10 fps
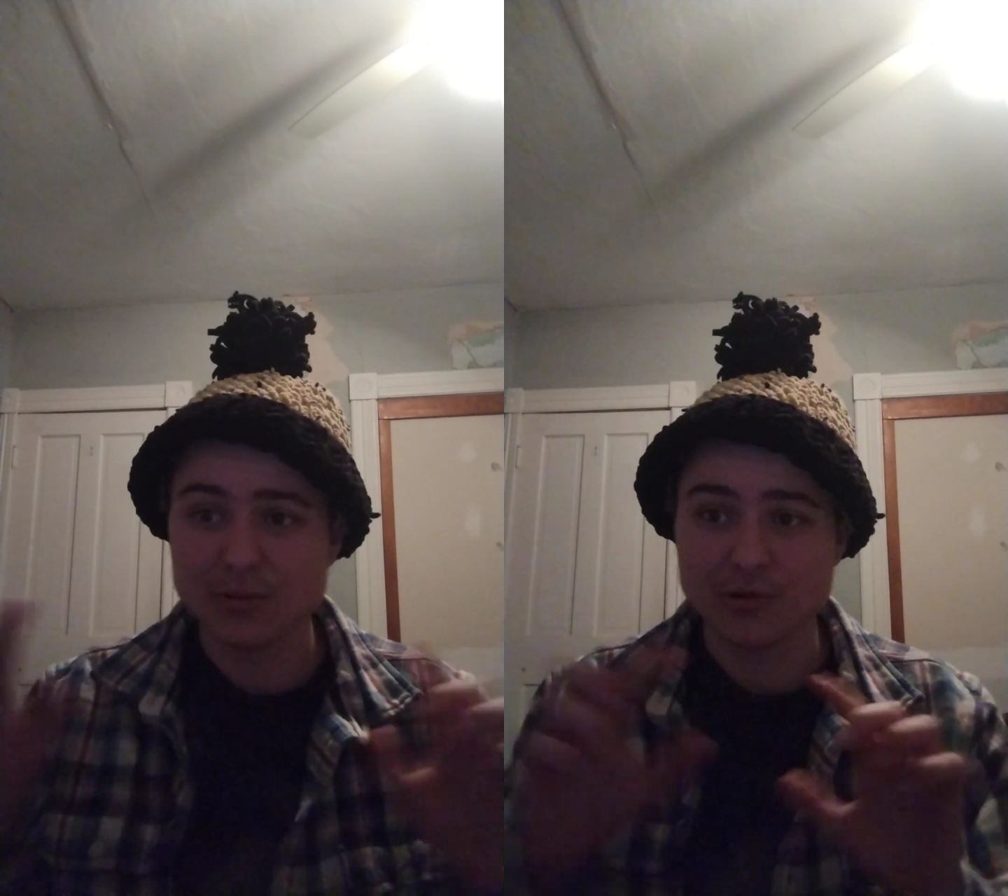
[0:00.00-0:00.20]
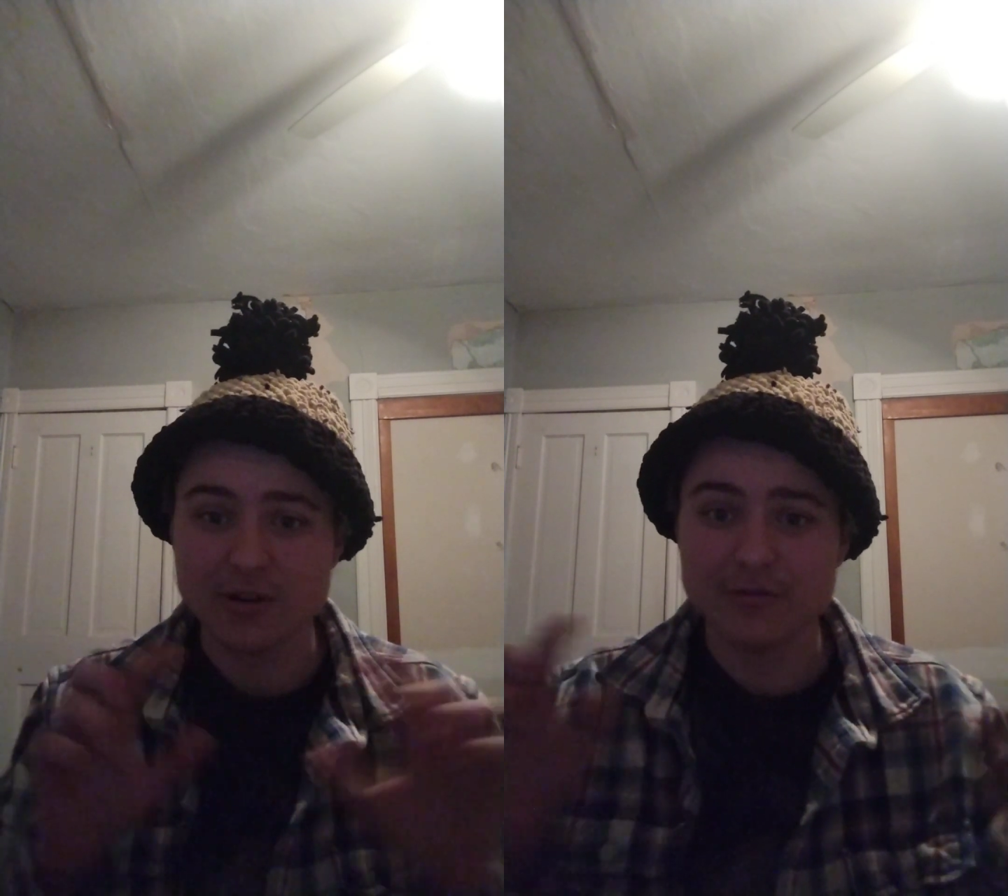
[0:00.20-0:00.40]

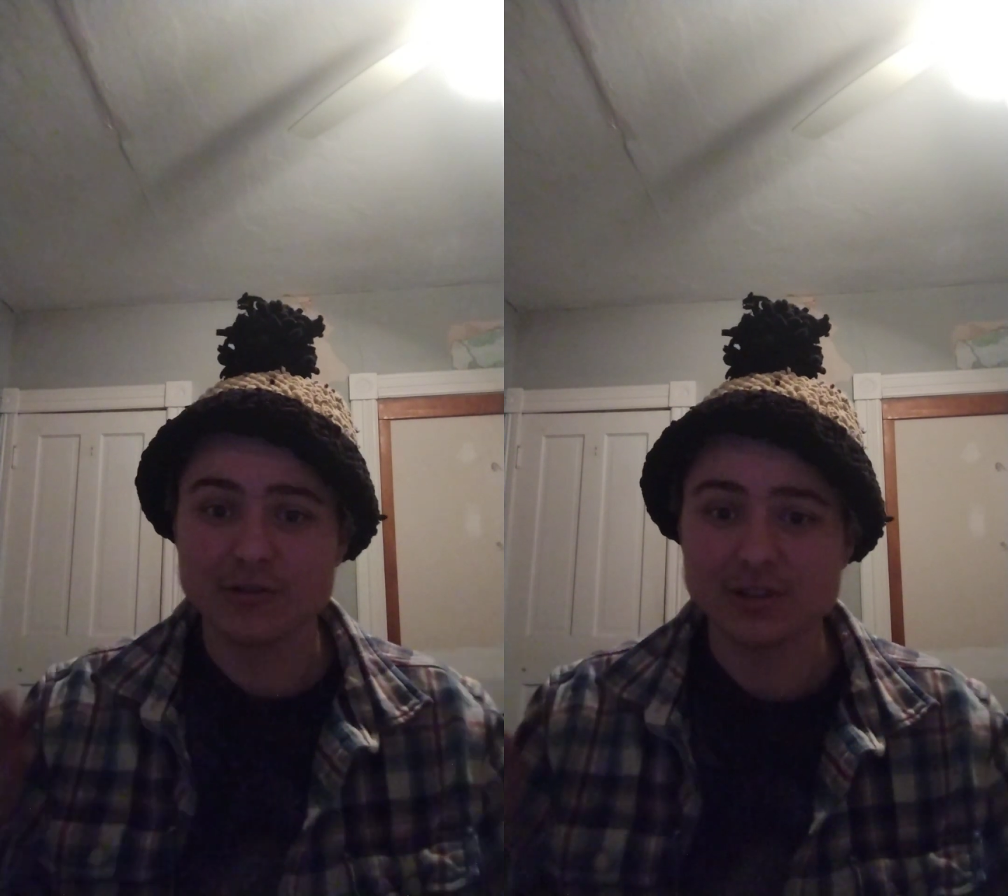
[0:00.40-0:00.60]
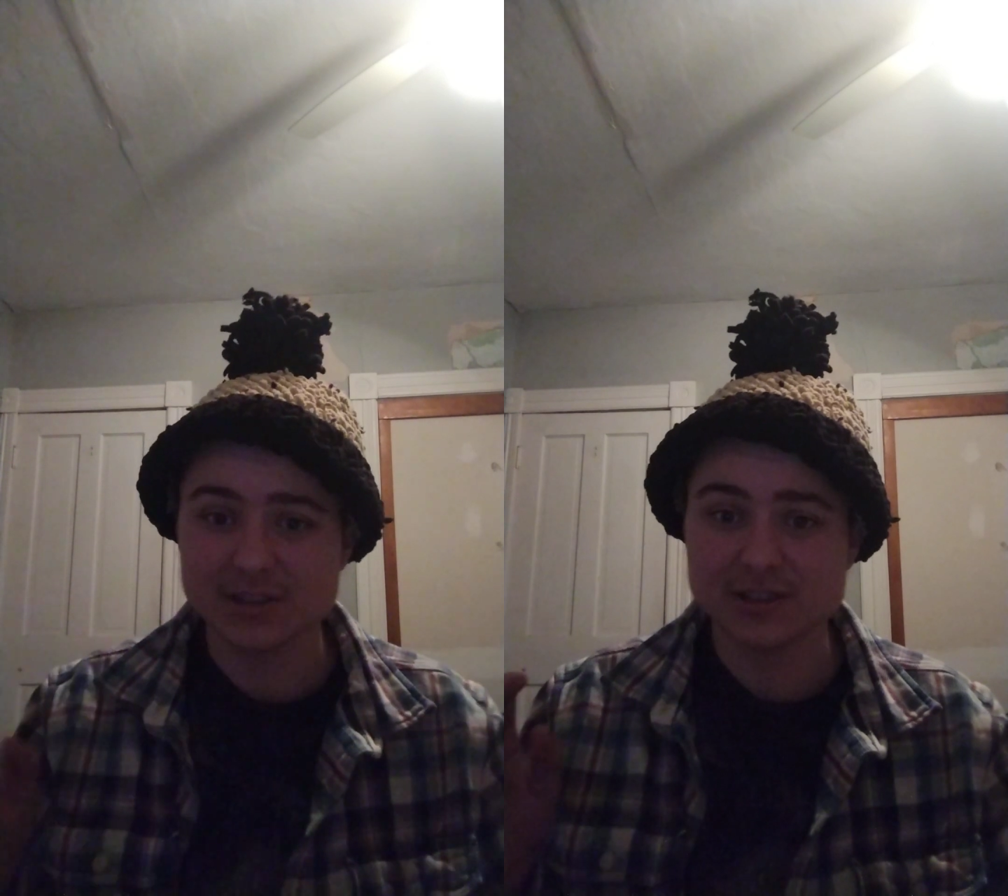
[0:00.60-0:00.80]

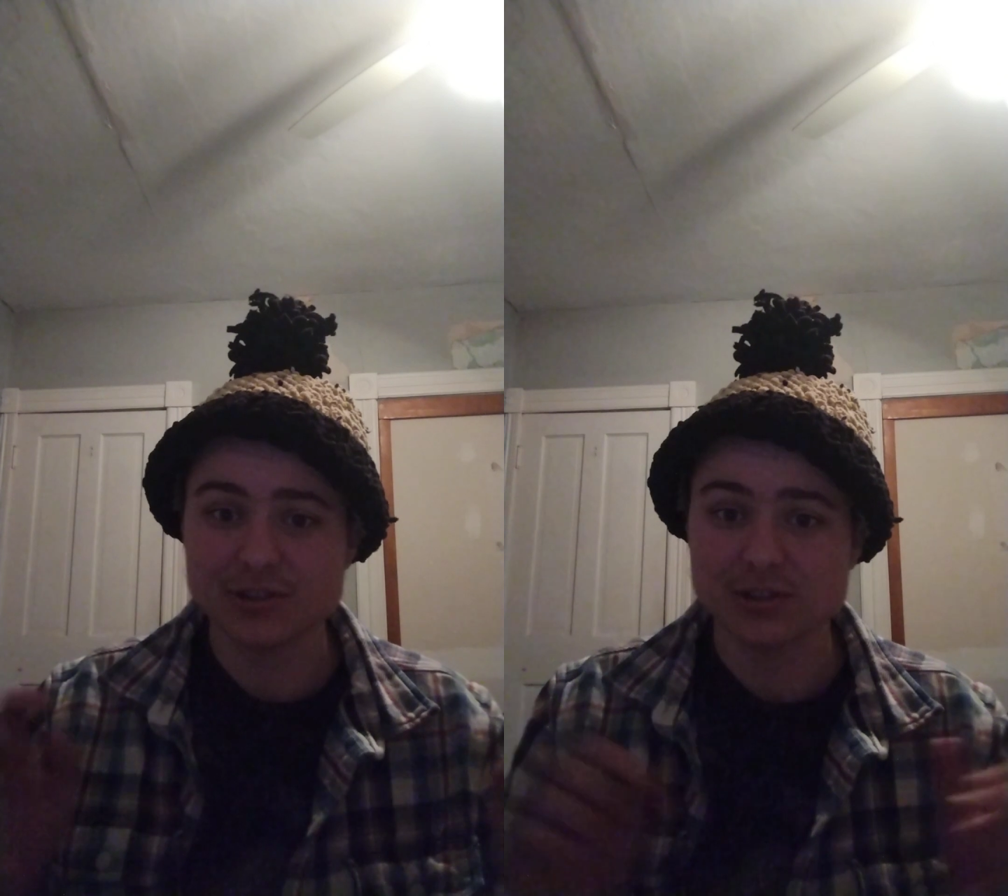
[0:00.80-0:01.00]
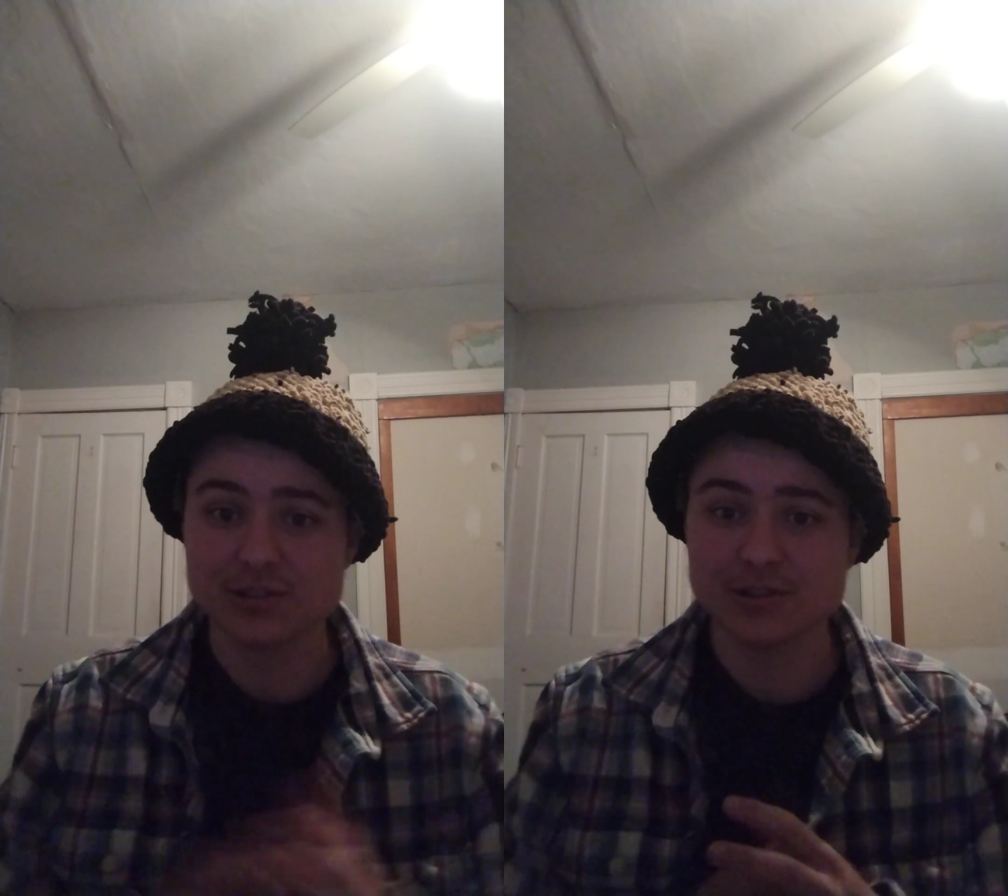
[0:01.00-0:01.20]
periphery
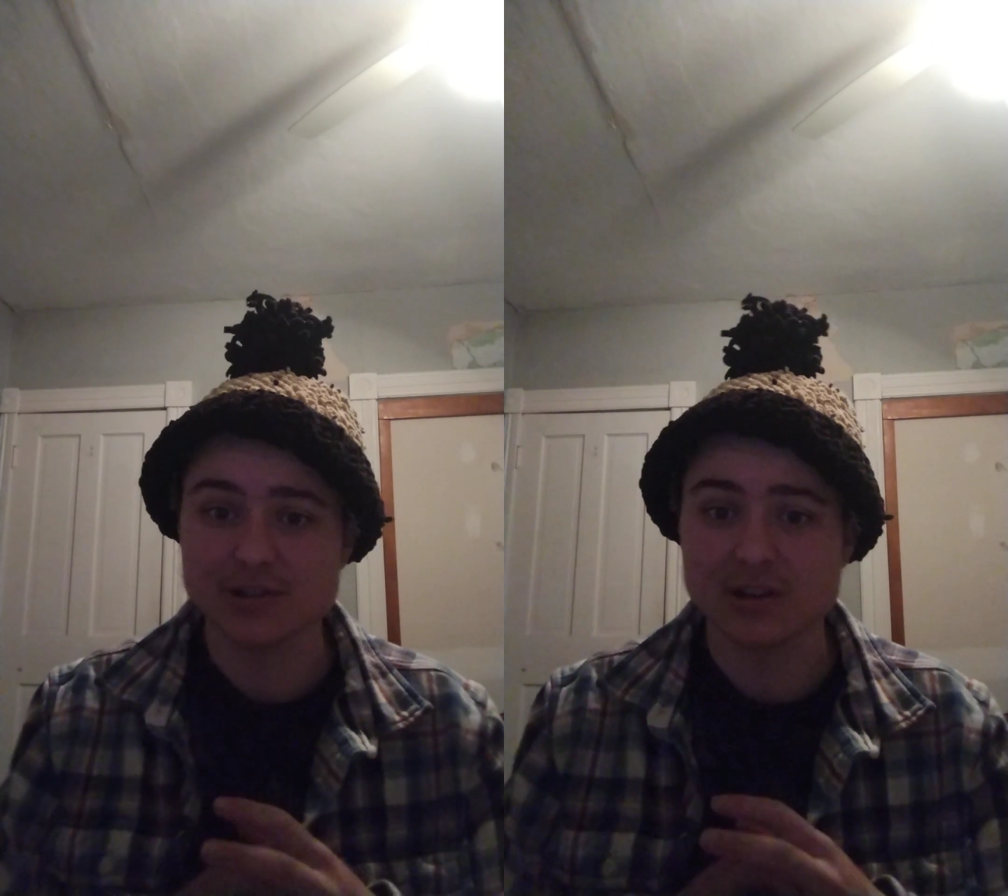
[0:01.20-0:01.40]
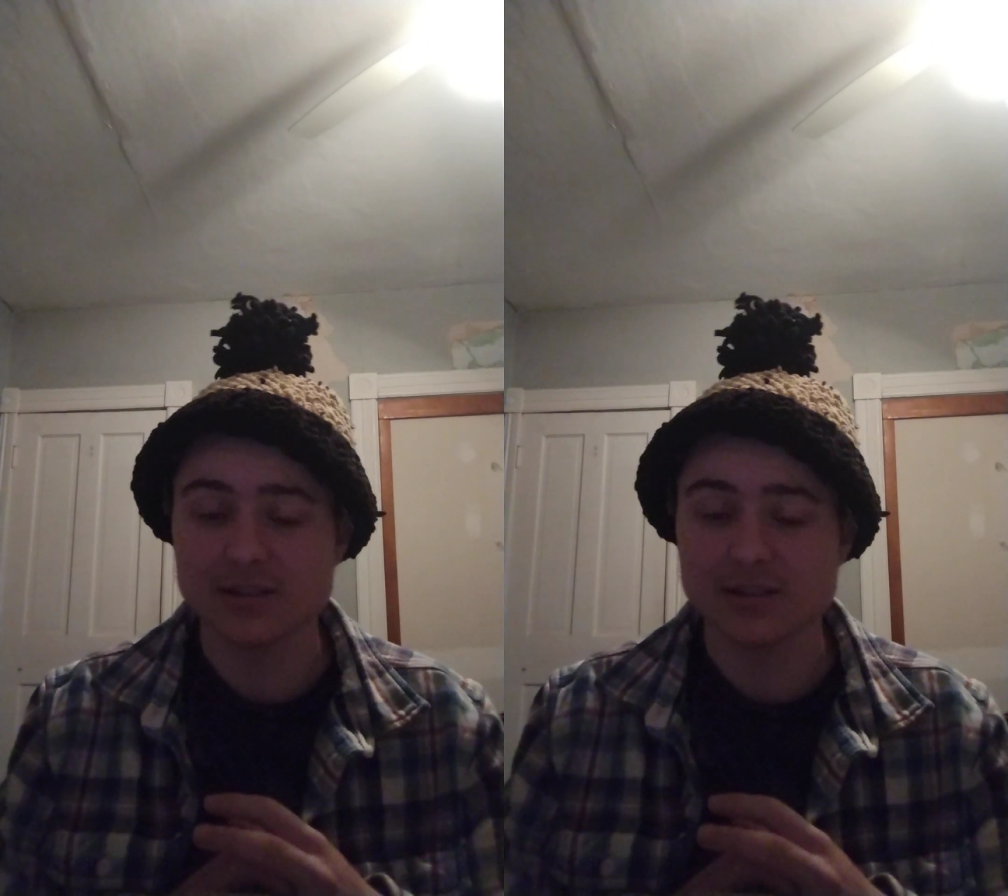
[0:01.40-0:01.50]
structure